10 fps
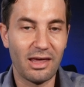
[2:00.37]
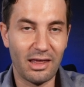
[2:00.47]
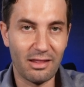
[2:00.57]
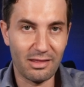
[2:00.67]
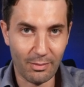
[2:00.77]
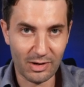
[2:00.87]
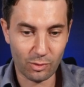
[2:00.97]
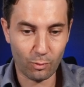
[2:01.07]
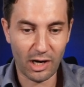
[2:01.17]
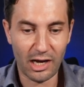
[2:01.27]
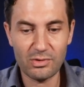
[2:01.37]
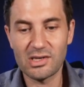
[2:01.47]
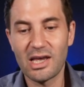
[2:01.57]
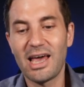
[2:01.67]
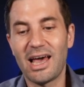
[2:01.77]
in the Amazon
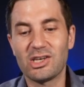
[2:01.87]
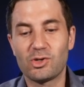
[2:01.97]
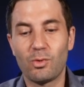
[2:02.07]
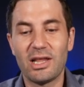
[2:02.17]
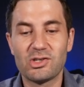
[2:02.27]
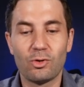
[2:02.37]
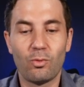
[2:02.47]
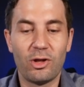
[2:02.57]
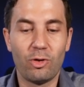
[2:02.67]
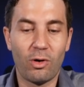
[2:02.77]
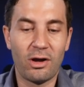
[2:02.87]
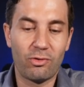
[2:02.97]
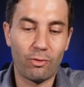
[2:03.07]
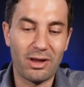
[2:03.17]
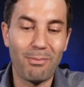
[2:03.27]
warehouse, as well as the one you are
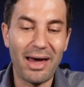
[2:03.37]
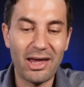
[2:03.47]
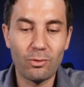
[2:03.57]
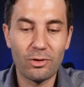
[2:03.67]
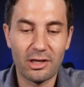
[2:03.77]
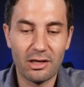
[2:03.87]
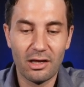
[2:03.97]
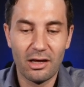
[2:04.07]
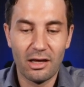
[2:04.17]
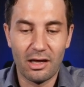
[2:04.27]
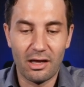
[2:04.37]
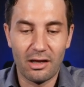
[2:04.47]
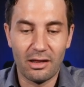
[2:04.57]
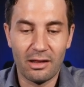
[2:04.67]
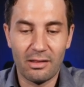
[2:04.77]
entering manually
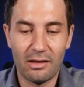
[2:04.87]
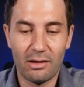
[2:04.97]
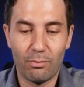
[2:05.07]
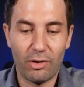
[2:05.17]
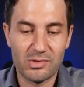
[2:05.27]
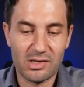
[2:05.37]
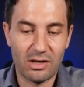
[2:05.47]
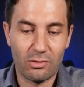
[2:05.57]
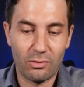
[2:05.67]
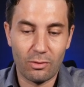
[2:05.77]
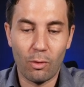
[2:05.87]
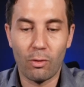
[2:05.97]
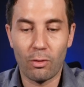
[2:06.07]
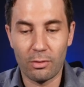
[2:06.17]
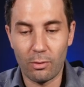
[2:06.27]
in the prep center
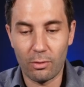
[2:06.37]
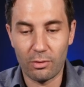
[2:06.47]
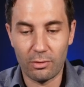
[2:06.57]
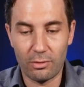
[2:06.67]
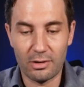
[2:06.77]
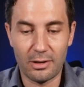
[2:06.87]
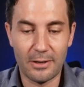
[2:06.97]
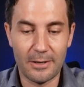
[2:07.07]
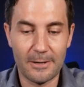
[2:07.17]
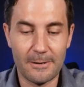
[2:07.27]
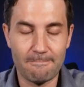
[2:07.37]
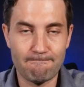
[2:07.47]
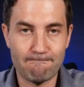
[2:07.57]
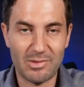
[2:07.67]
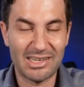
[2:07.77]
or ordered
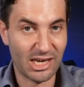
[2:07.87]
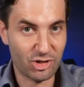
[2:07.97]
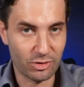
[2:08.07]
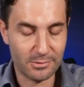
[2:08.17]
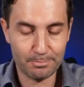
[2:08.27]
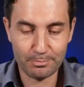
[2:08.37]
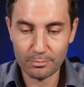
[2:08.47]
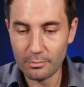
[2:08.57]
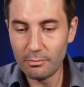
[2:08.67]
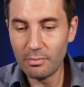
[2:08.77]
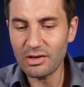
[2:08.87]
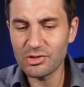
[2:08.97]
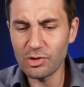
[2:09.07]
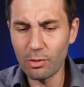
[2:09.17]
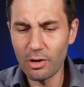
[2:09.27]
sections.
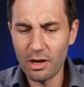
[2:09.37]
So